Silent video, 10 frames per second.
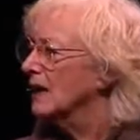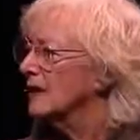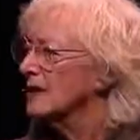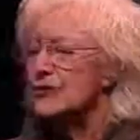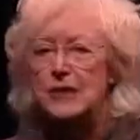
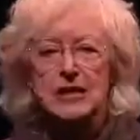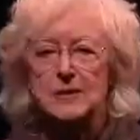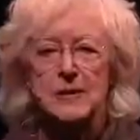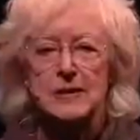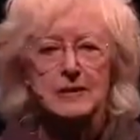strikes
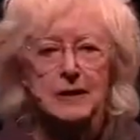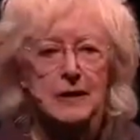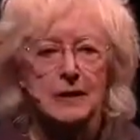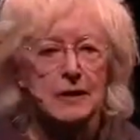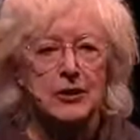me as
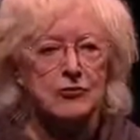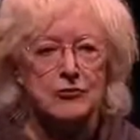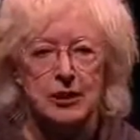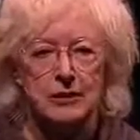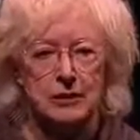utterly
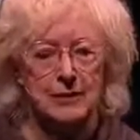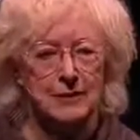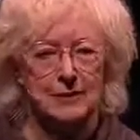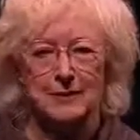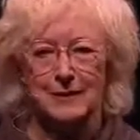real.
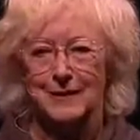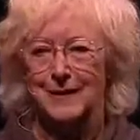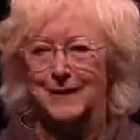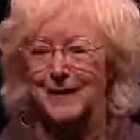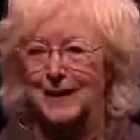
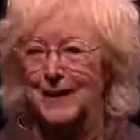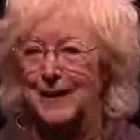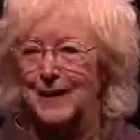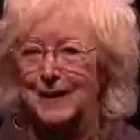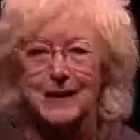
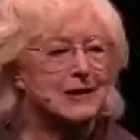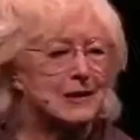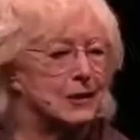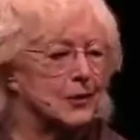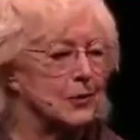It's
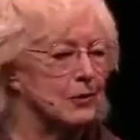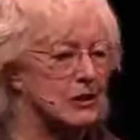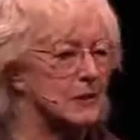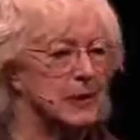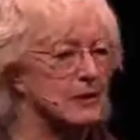the only
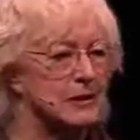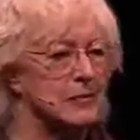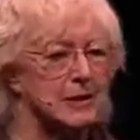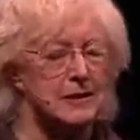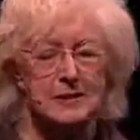response that
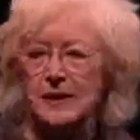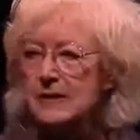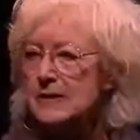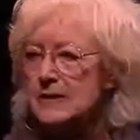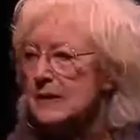makes
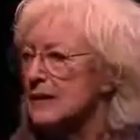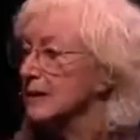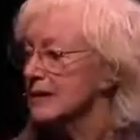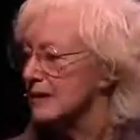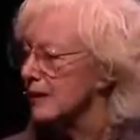sense.
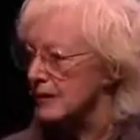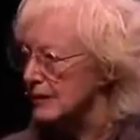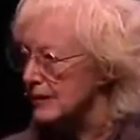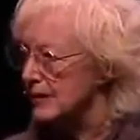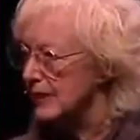It's the
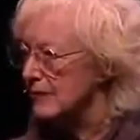only sane